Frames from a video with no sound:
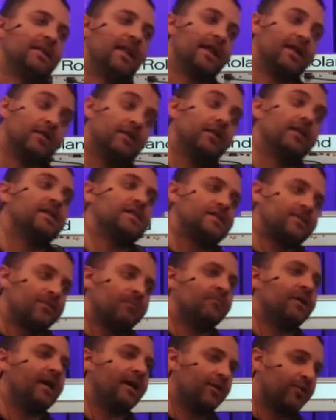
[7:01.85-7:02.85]
Legolas
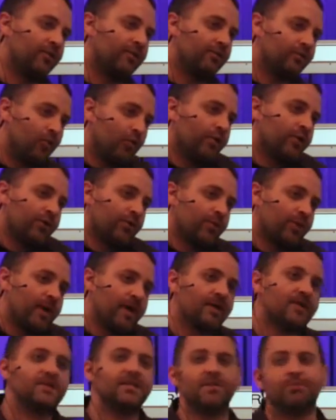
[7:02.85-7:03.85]
from Lord of the
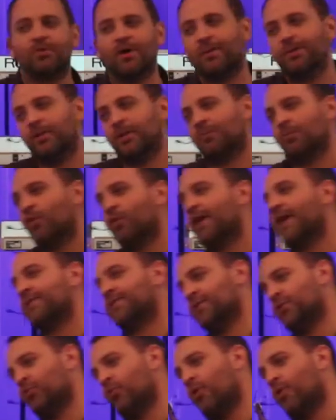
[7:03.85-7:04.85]
Rings, he probably looked more like
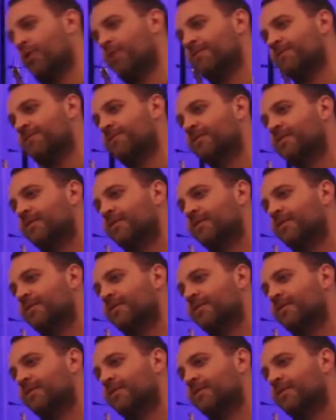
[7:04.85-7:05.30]
the dwarf.